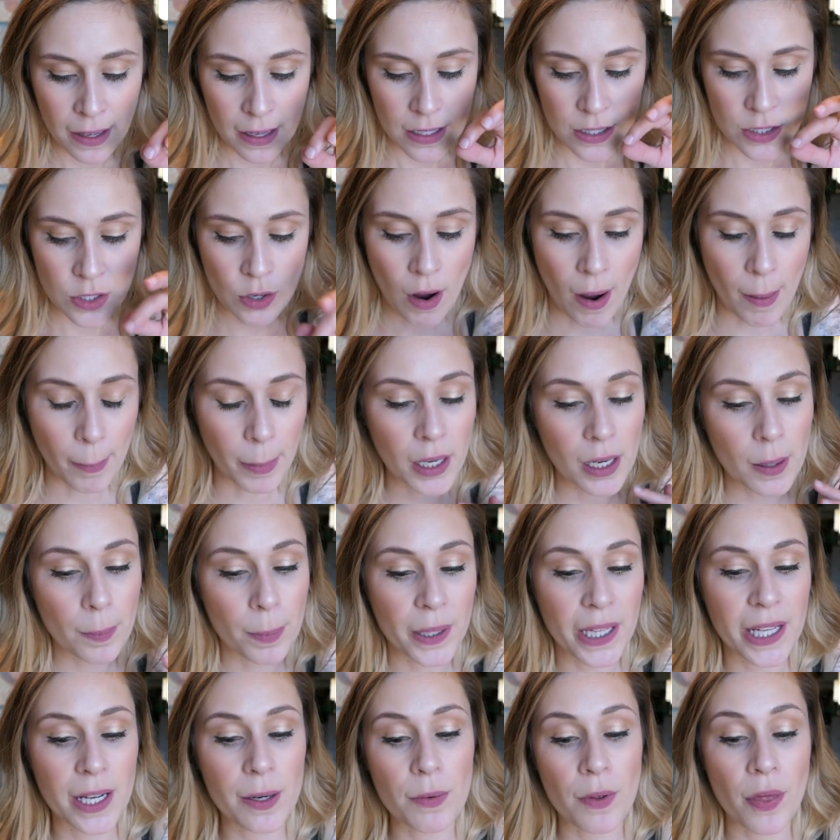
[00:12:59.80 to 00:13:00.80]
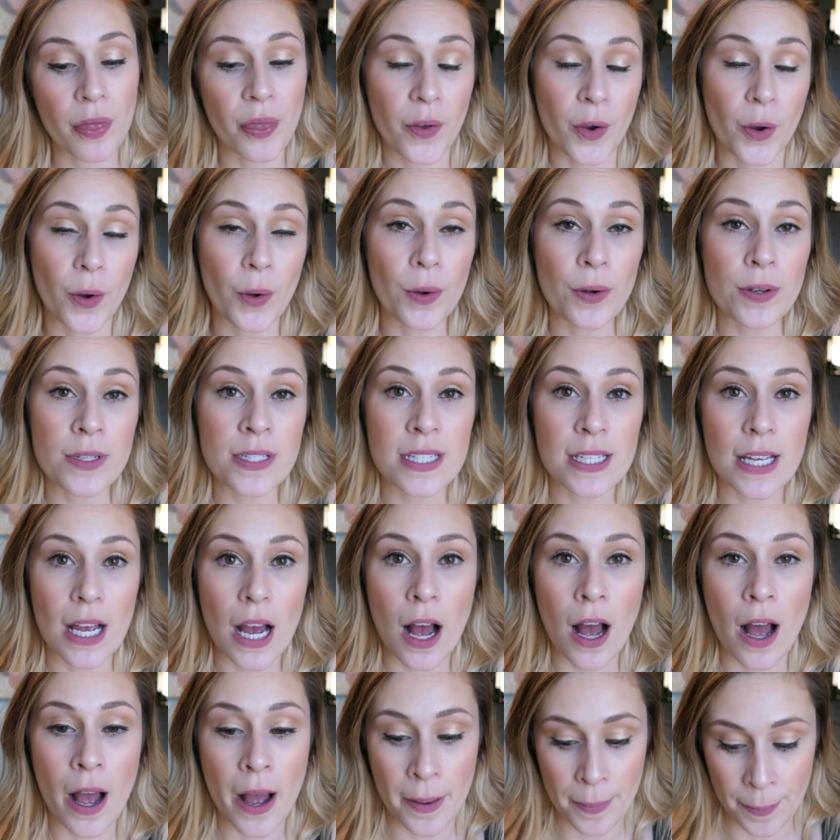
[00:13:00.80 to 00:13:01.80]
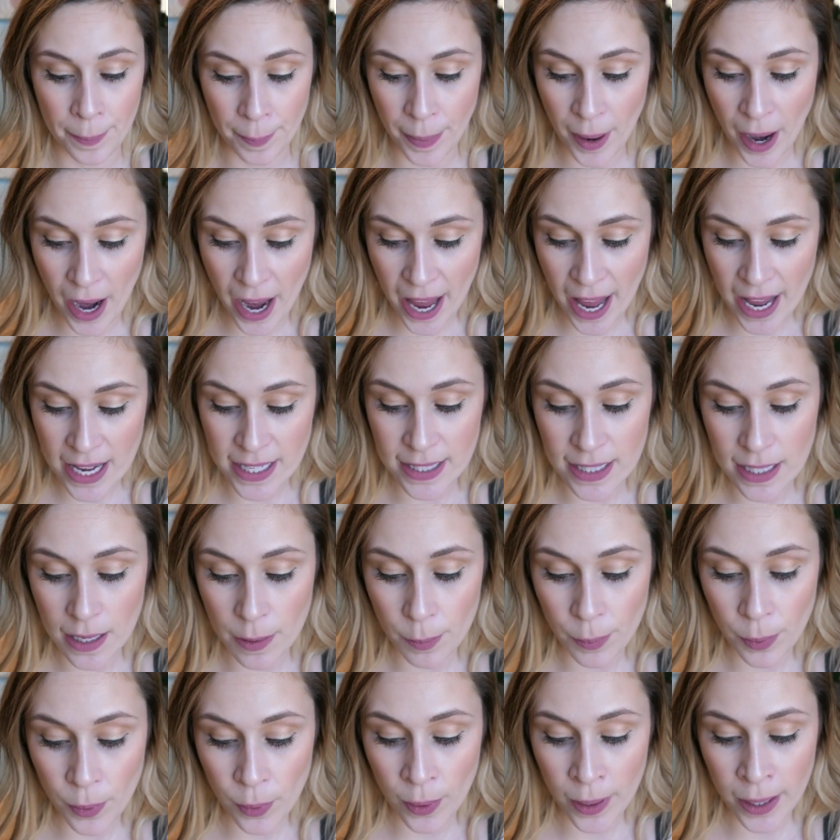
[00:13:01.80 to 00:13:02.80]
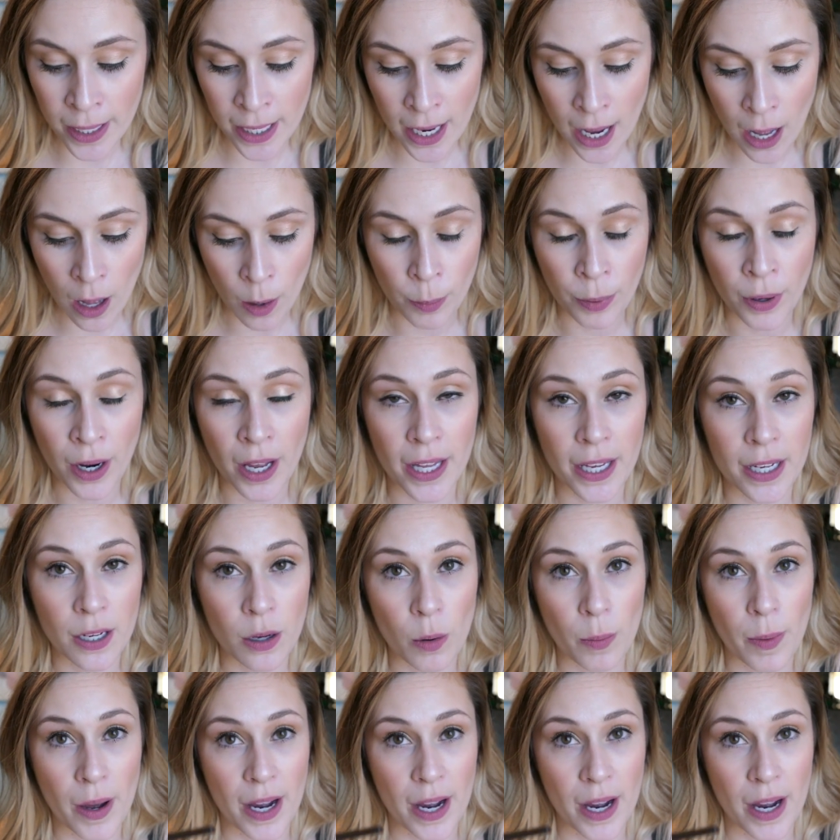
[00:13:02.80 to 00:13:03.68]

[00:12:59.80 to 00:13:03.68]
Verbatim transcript: So I'm going to play with those, um, but at some point I'll probably go